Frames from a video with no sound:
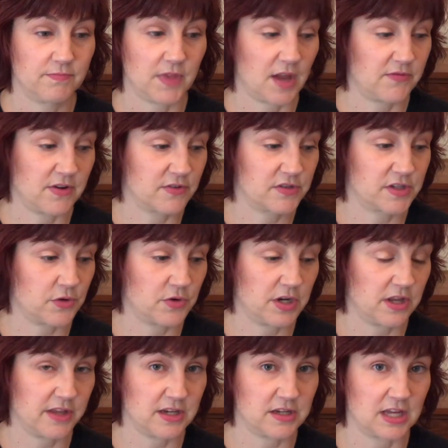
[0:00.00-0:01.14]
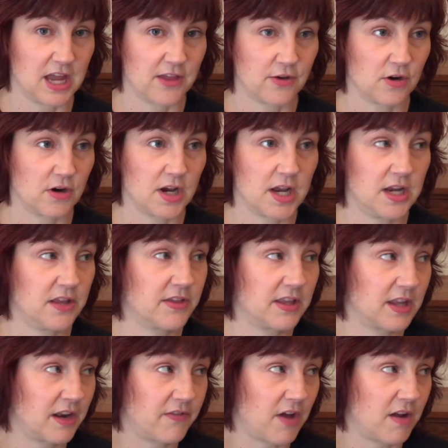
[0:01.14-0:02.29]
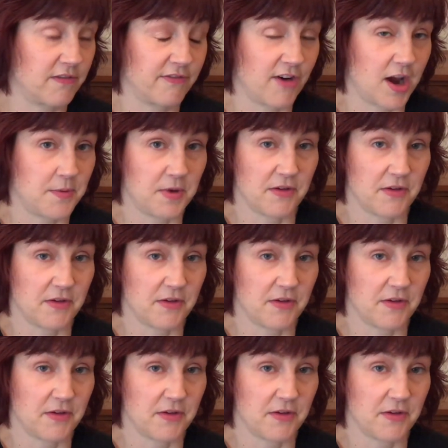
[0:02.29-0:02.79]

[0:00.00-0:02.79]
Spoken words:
I've never sewn anything together. Anything that I've gotten framed,